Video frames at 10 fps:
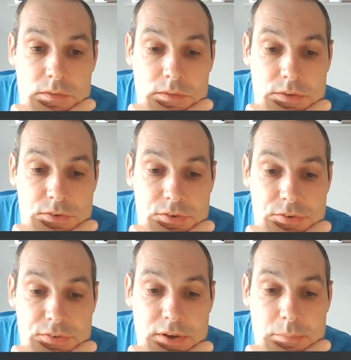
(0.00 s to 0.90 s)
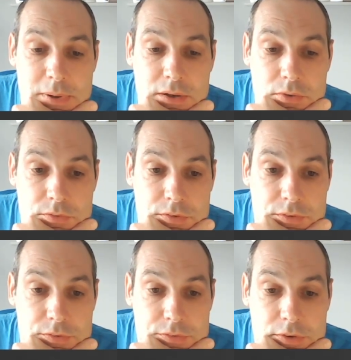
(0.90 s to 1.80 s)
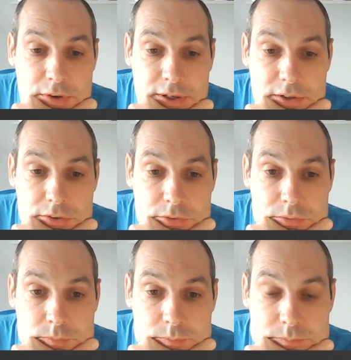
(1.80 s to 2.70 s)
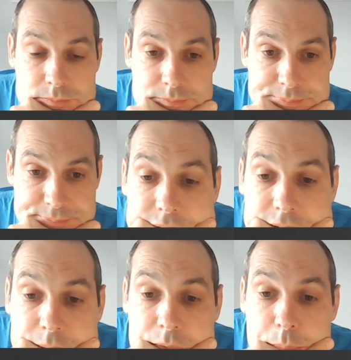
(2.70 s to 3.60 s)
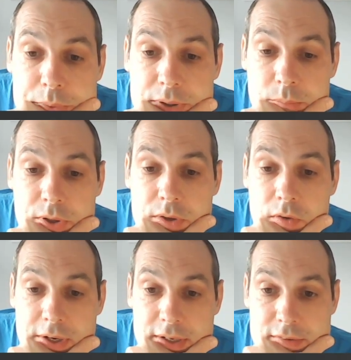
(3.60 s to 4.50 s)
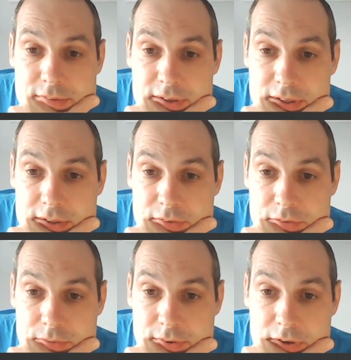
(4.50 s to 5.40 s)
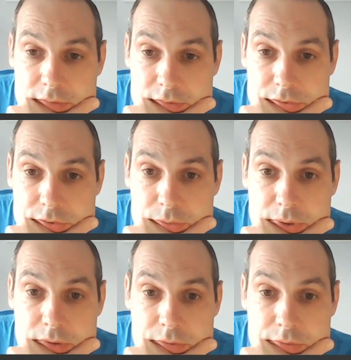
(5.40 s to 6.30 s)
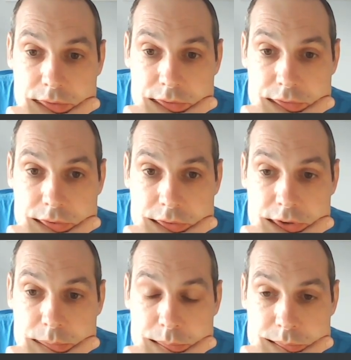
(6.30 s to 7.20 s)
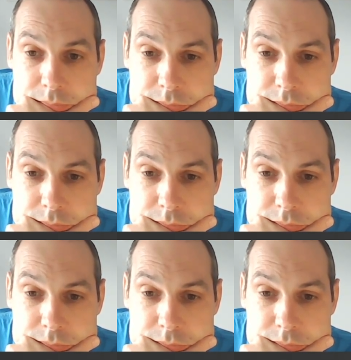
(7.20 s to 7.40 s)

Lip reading: Let's just step back onto this diagonal. I want to bring my knight into here to attack this square a third time.